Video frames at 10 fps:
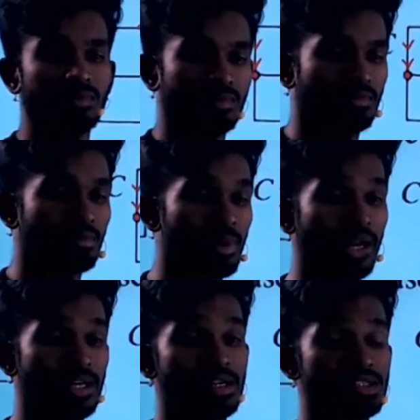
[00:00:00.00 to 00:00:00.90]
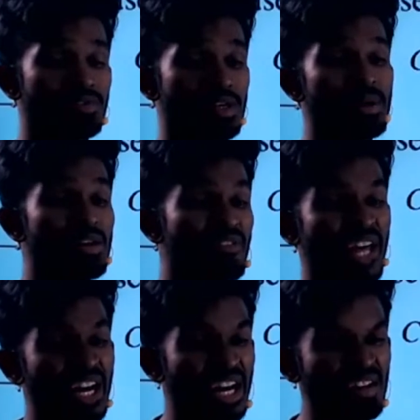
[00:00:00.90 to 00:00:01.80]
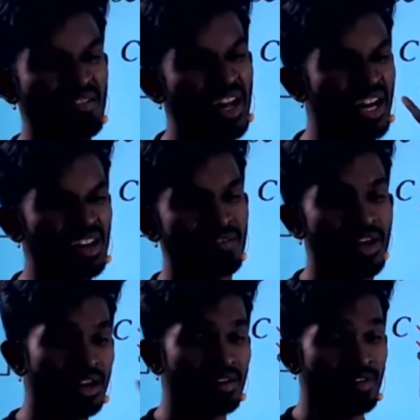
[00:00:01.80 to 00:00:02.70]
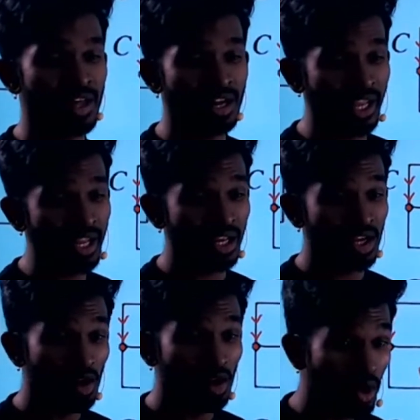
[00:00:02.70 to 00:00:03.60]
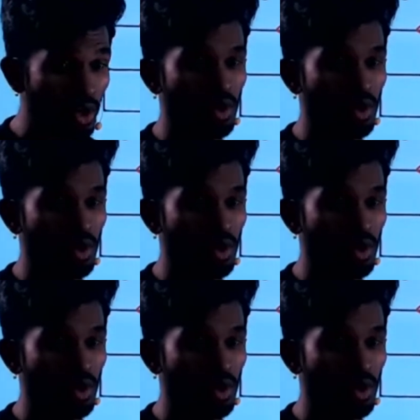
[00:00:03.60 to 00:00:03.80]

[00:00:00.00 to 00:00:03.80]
Brightness will be very, very, very, very low.